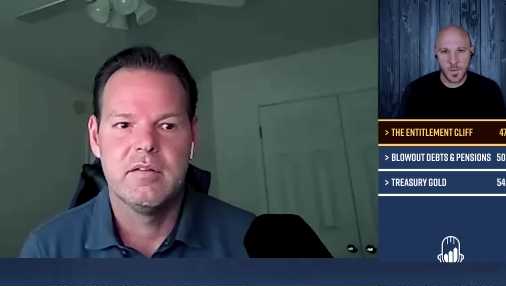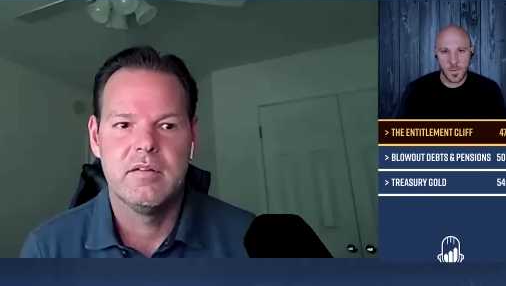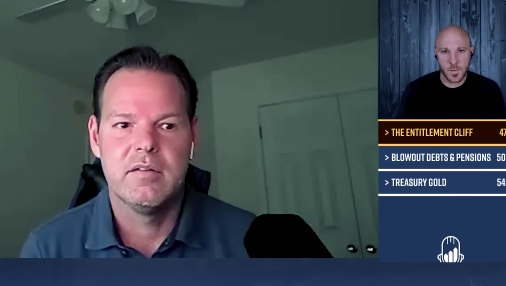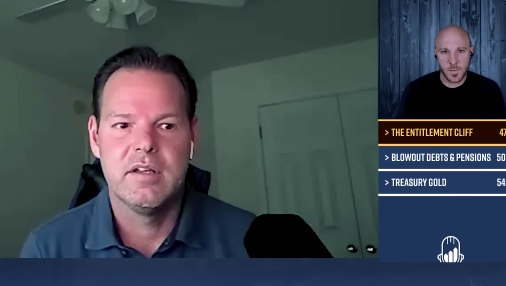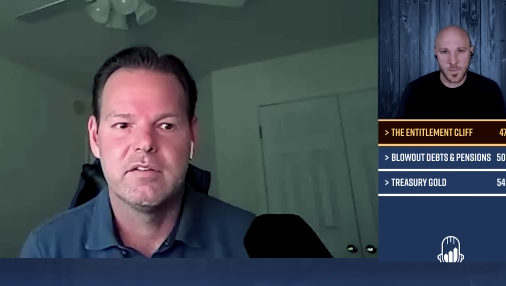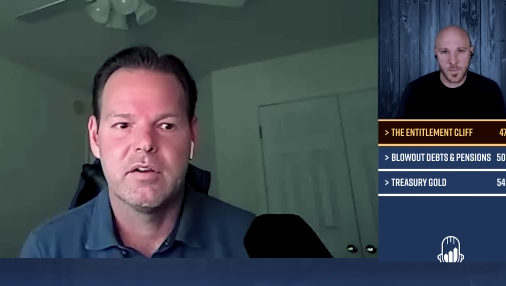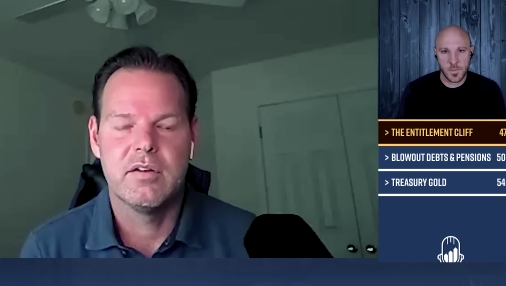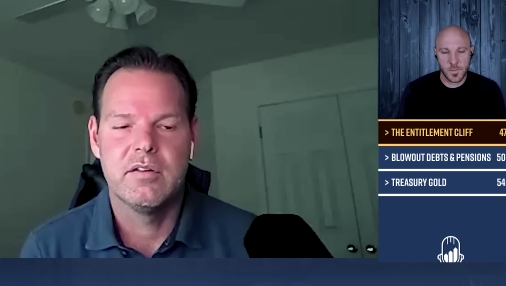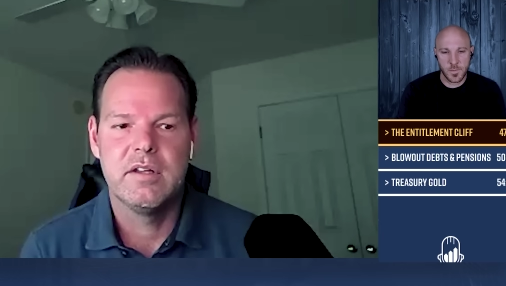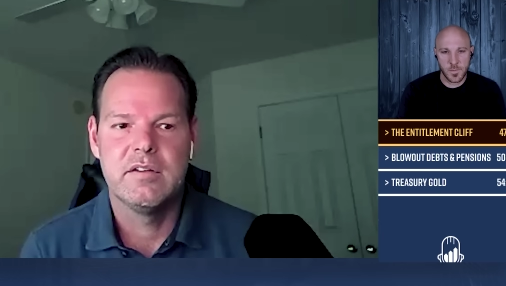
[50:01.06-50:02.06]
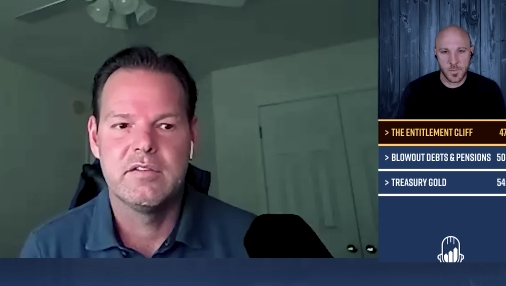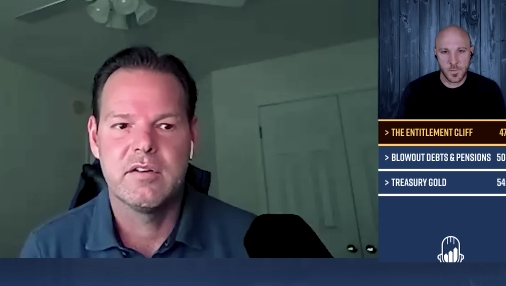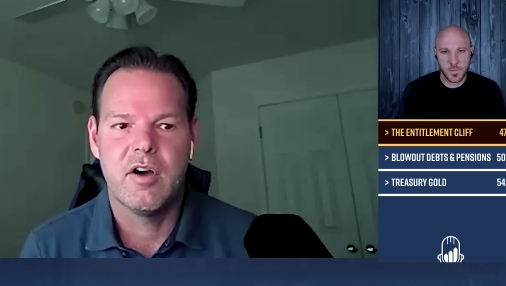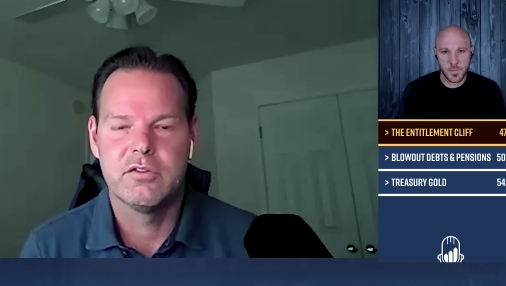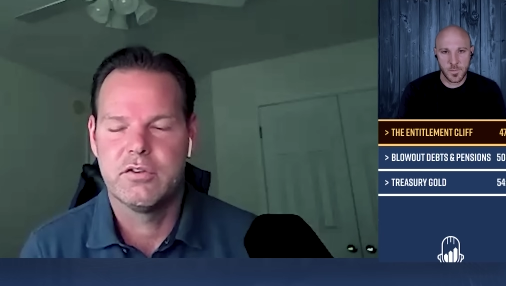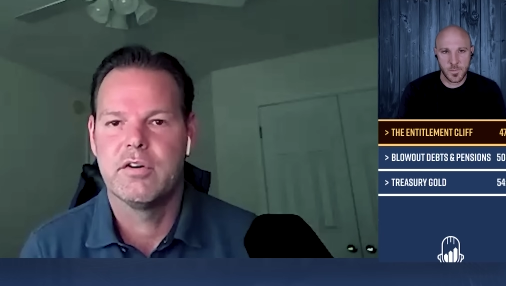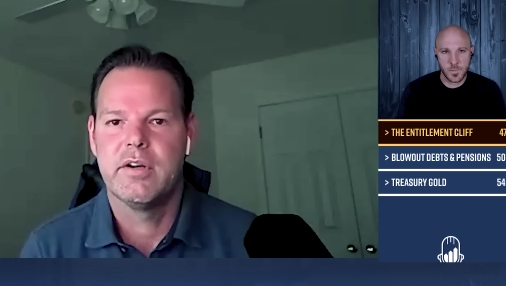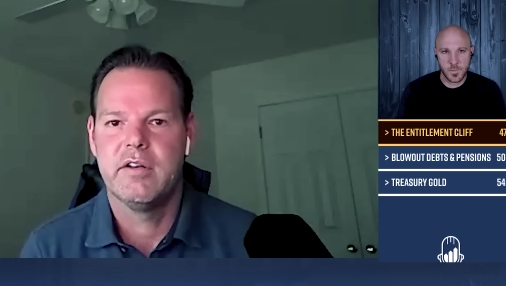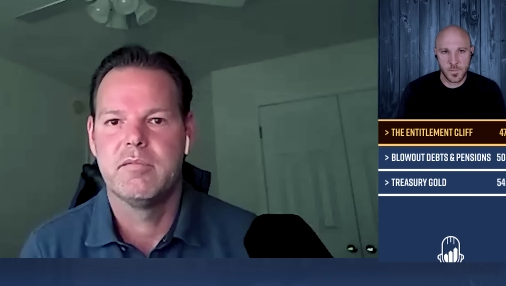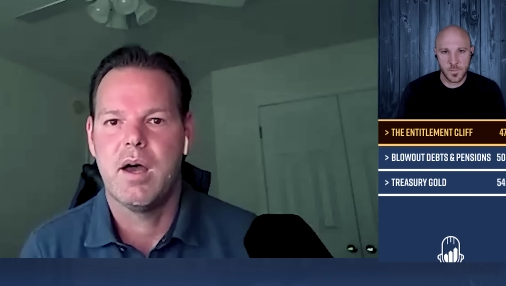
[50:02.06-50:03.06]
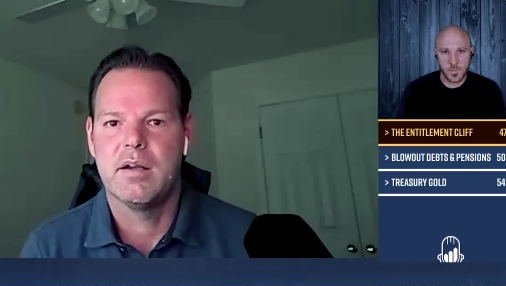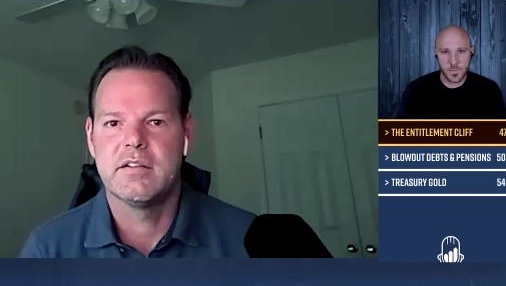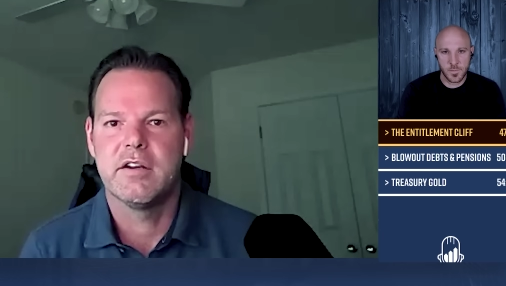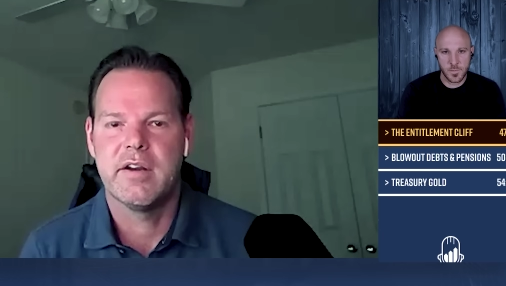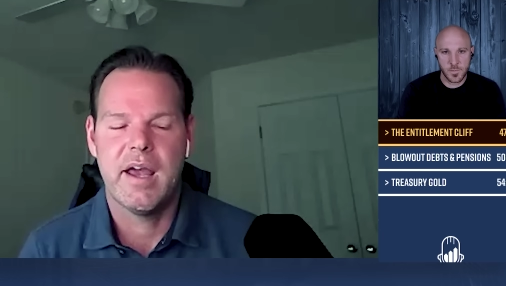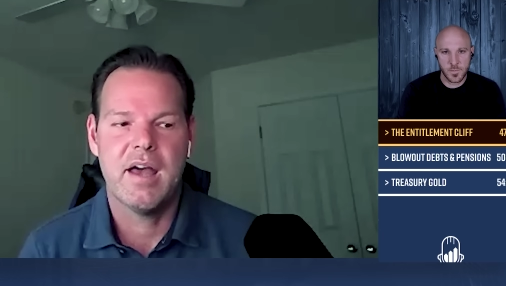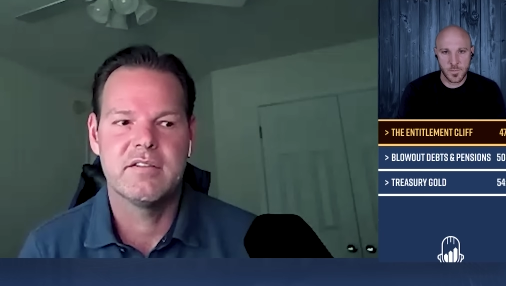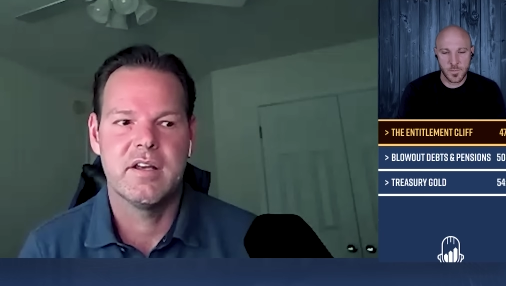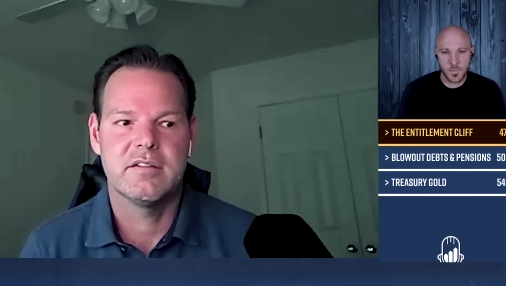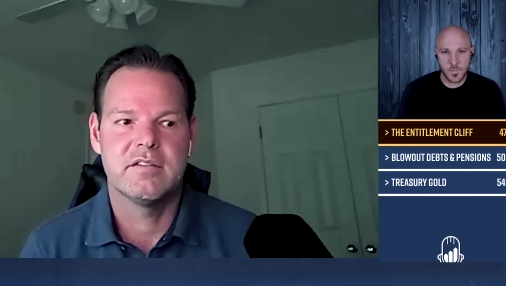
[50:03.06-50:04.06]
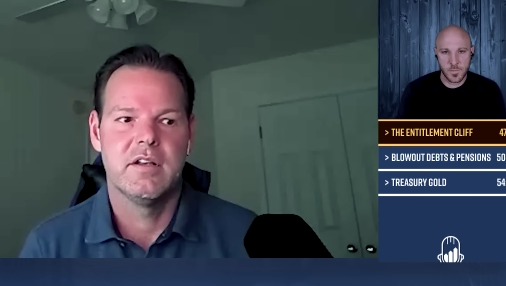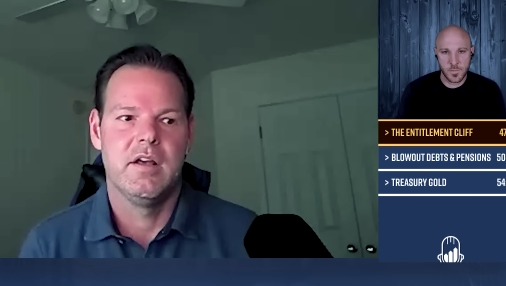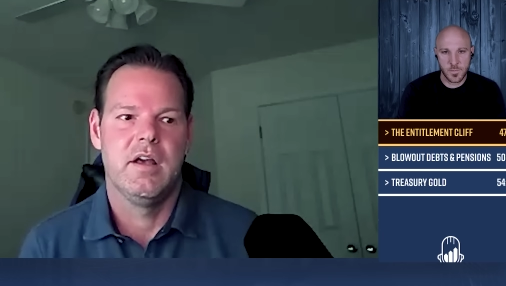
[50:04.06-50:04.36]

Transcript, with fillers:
Speaker 1: these these alternative monetary assets